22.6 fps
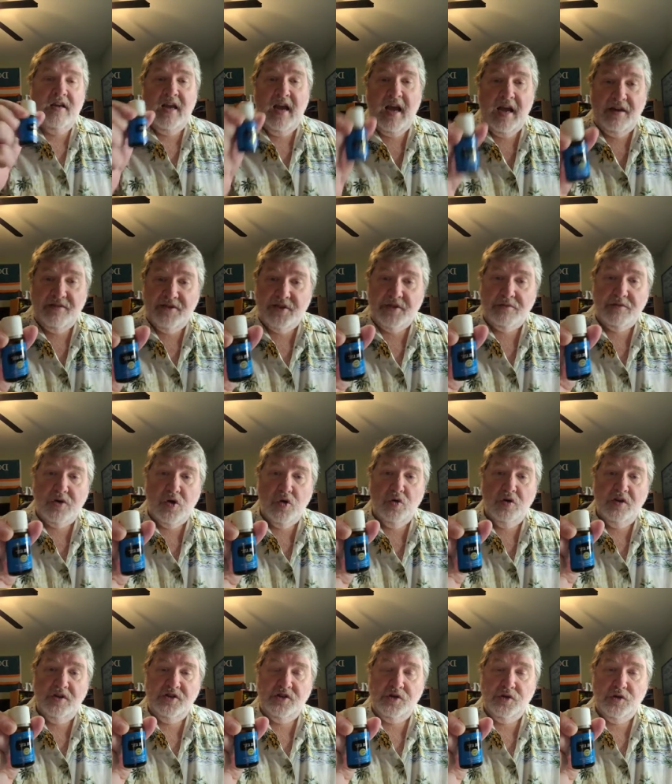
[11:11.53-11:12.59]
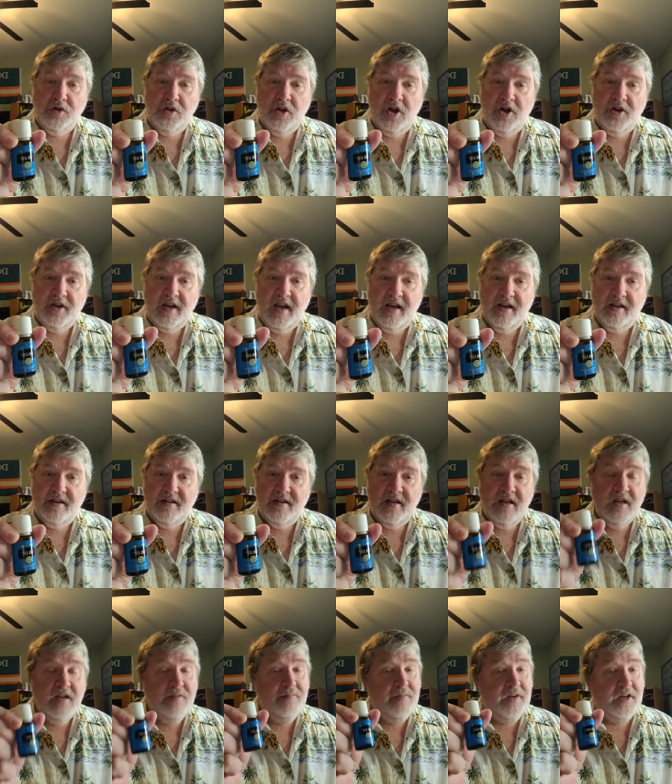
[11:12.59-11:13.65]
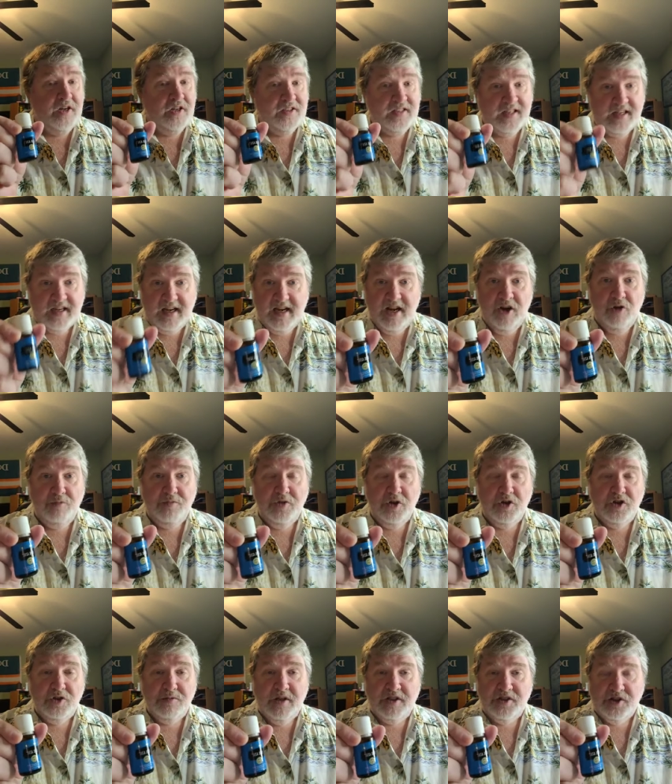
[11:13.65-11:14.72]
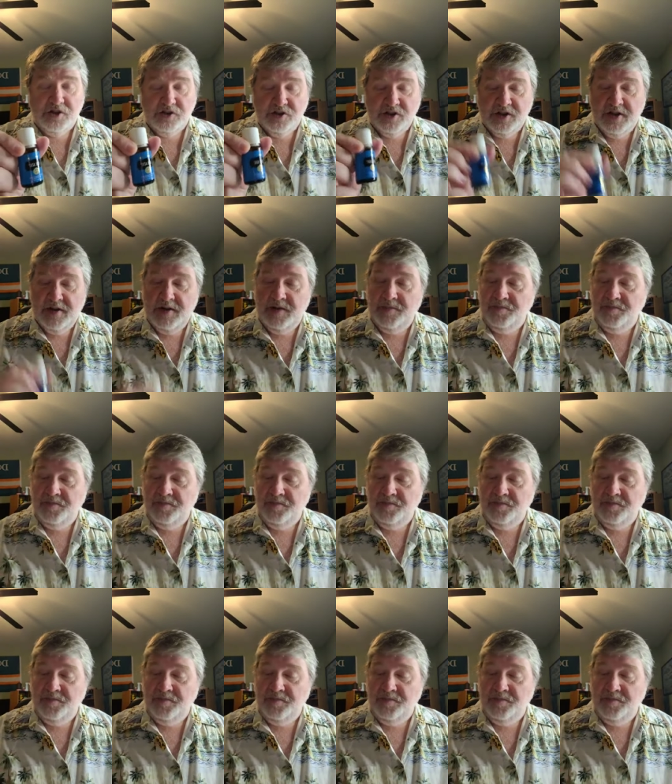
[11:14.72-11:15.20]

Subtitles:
have some Cool Azul on hand because it can help those muscles.